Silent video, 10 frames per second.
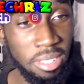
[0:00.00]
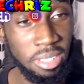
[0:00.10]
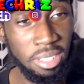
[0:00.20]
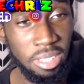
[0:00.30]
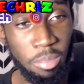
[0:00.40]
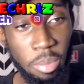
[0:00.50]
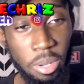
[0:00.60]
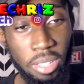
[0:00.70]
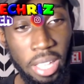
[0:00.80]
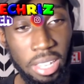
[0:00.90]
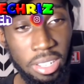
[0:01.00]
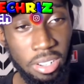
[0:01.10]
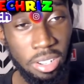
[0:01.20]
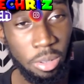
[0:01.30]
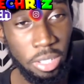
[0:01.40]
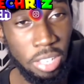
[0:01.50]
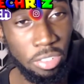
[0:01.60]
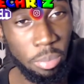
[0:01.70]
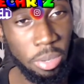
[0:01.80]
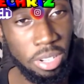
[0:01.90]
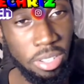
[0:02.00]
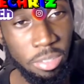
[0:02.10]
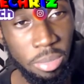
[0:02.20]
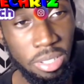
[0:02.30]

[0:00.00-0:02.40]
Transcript: He built like um, Kendrick Perkins, bro.